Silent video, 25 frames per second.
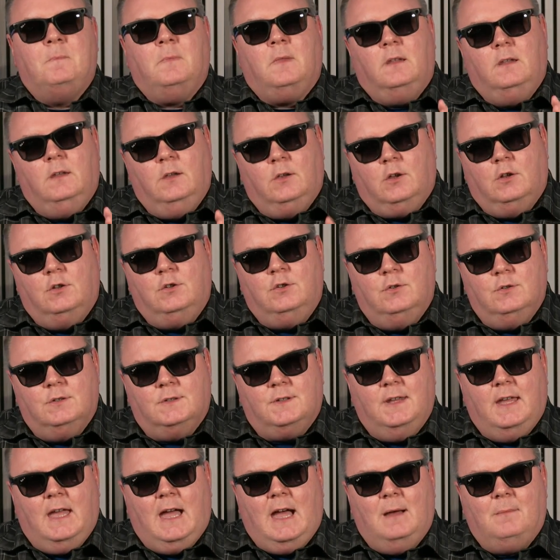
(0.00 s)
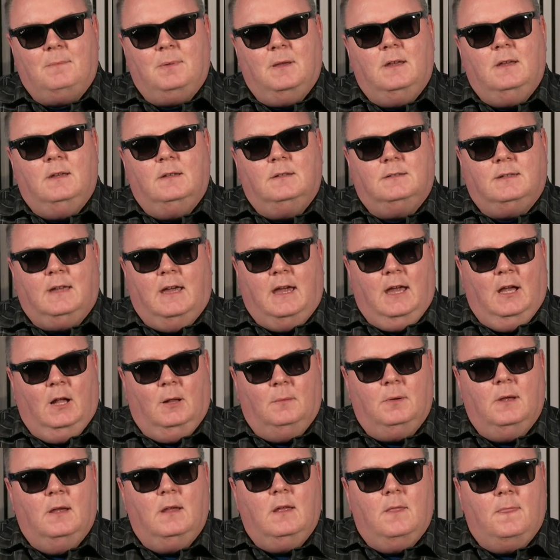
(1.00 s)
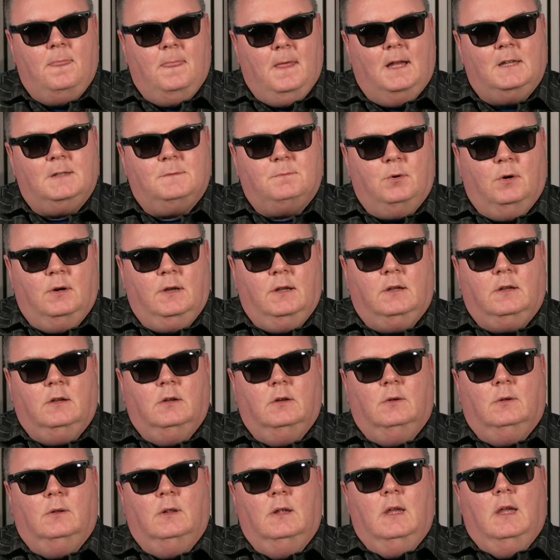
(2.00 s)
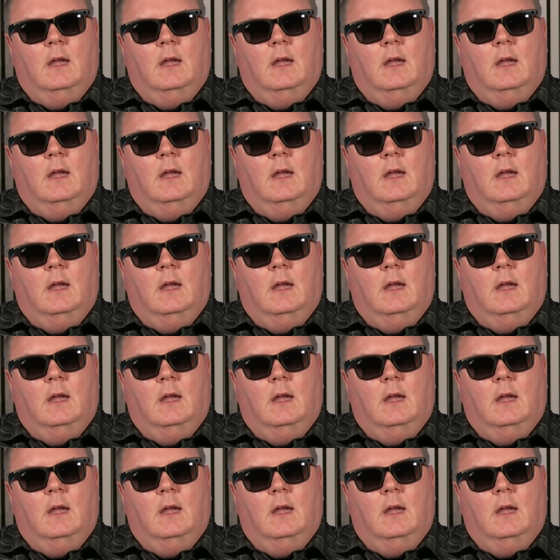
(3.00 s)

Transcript: you can use the app to help. That's pretty cool.